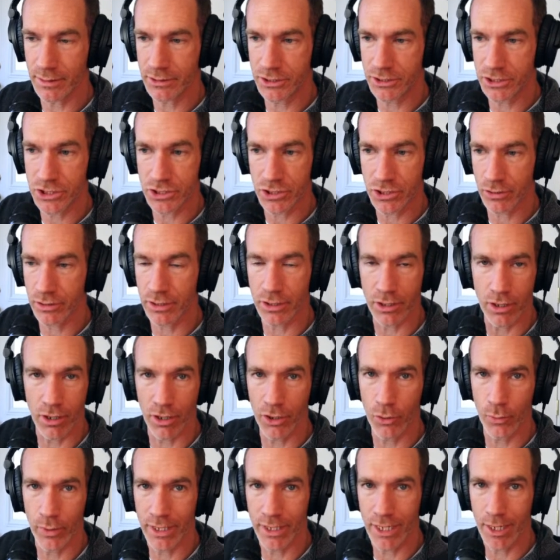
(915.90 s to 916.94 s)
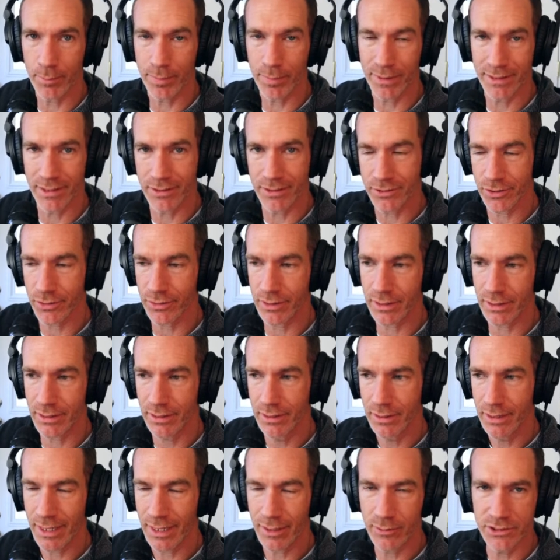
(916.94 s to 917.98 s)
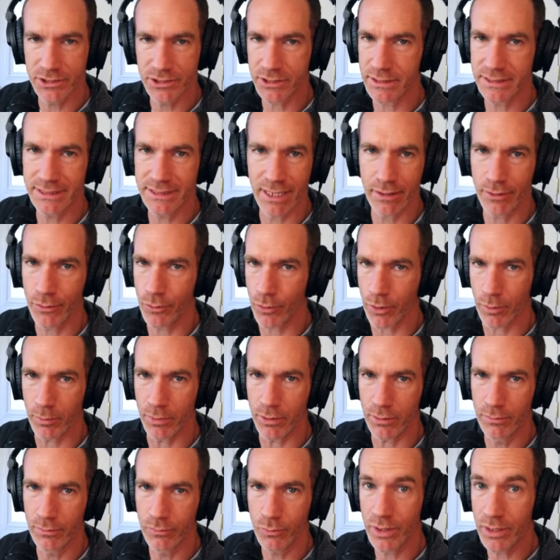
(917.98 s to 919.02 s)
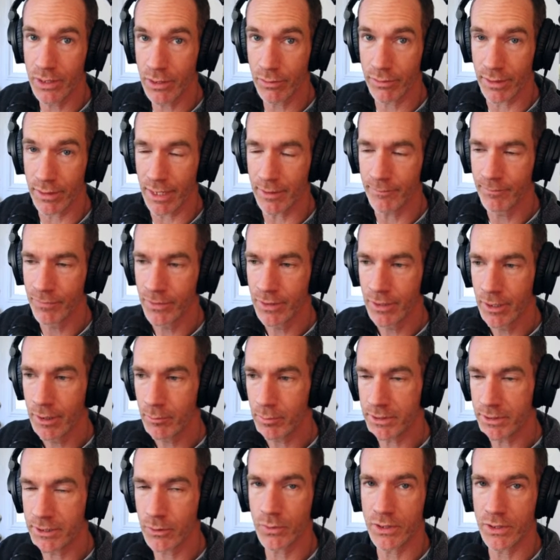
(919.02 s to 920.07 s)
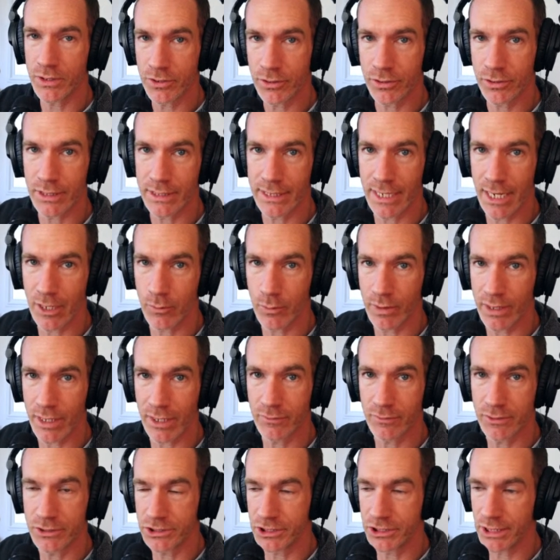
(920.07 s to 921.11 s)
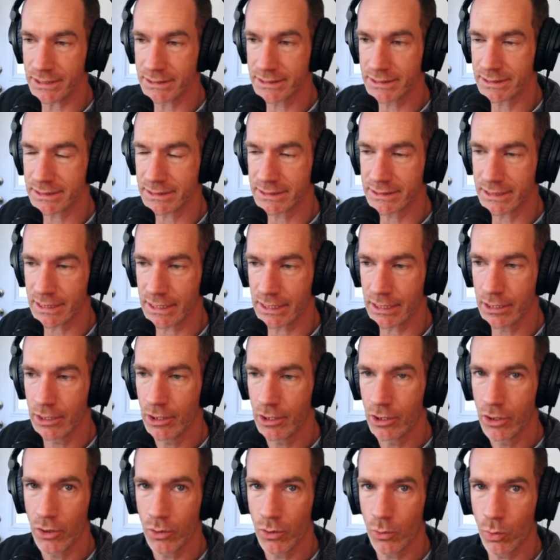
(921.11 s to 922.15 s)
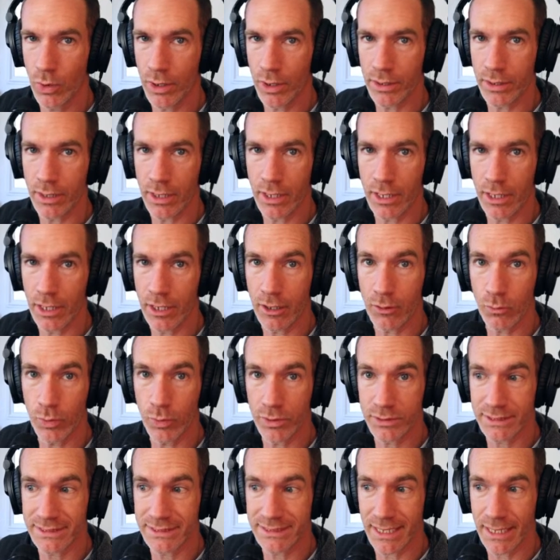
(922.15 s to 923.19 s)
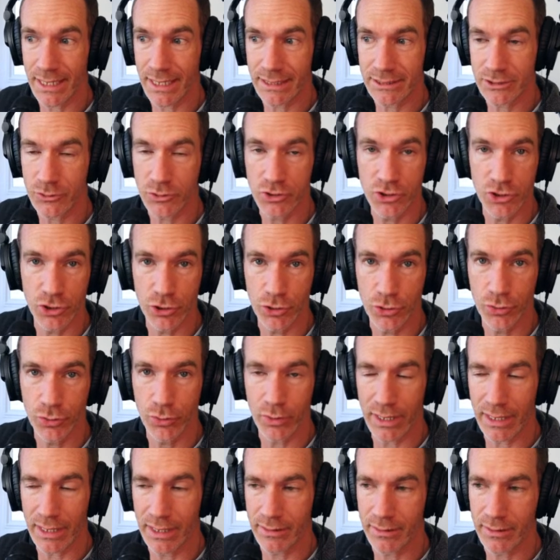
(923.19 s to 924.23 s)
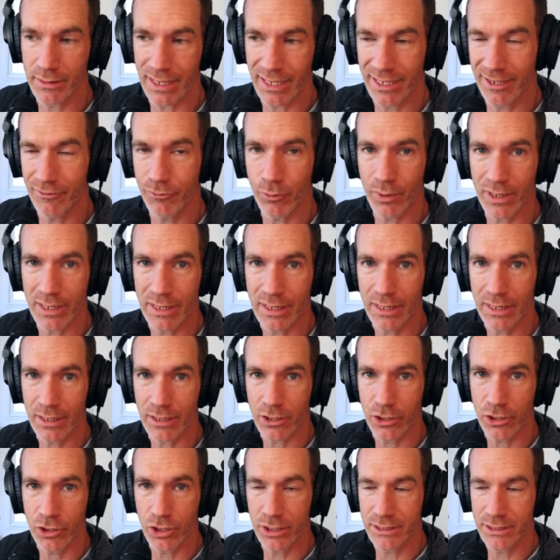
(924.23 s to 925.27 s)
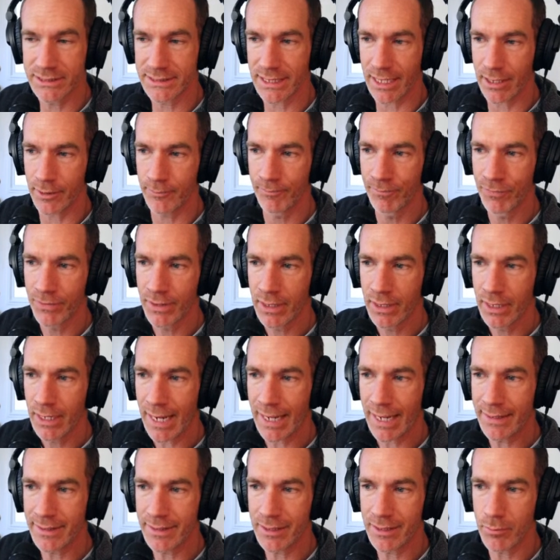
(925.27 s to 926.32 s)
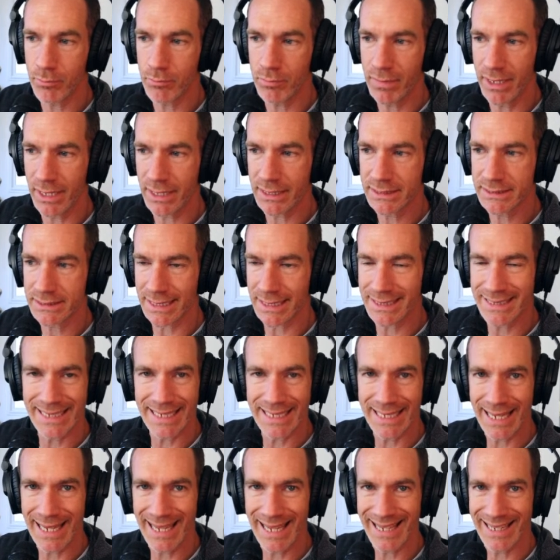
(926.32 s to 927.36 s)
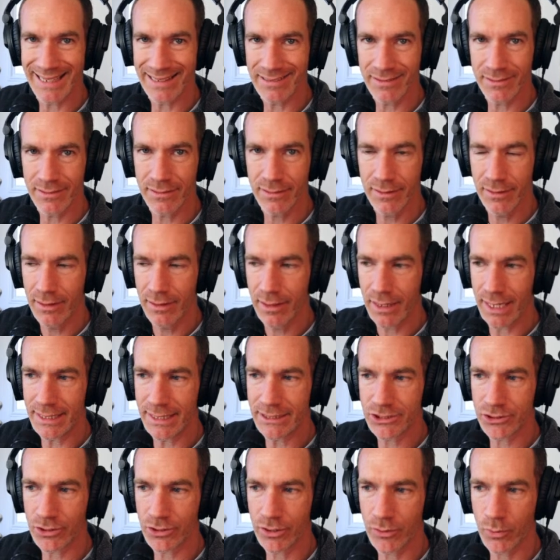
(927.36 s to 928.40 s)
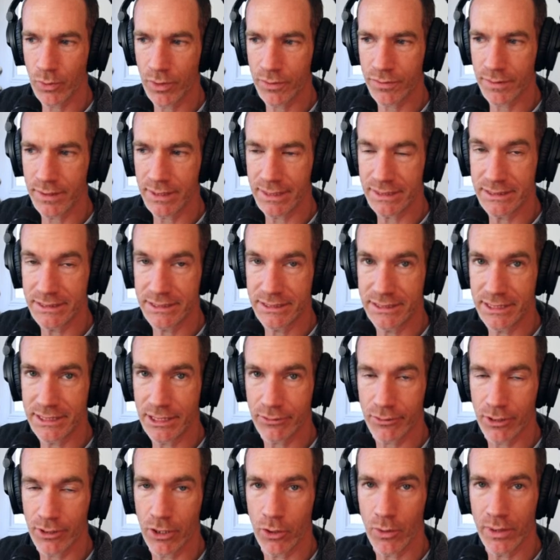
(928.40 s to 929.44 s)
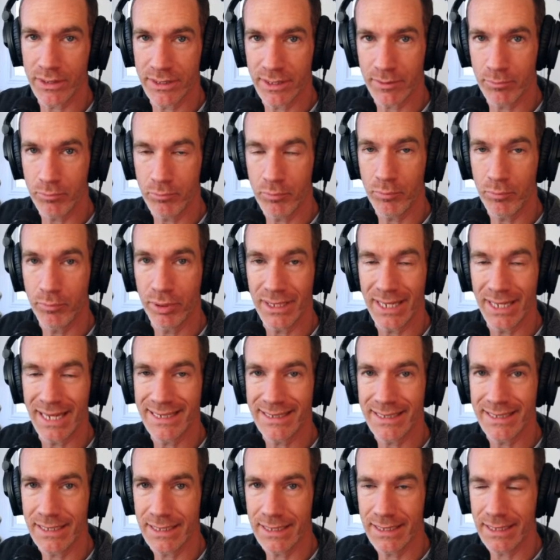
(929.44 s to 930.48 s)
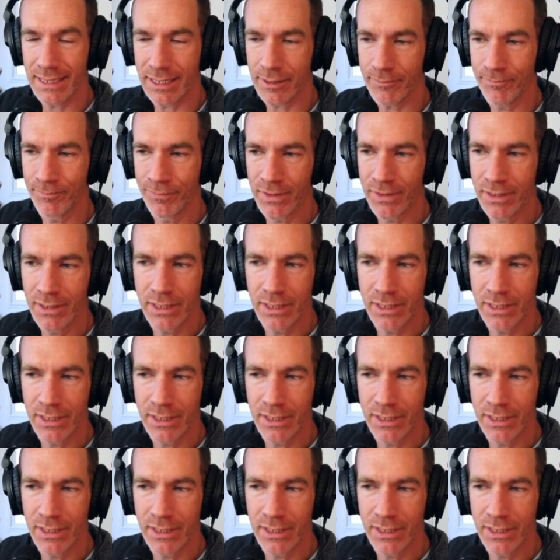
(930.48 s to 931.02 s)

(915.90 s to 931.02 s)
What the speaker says: just turn it all the way up and then turn it, and it's going to sound horrible. We know that. But then we turn it down, we kind of adjust to see what the settings do and if we can get a good sound. And then the mix at the end, I started with it at 0 and then blended it in.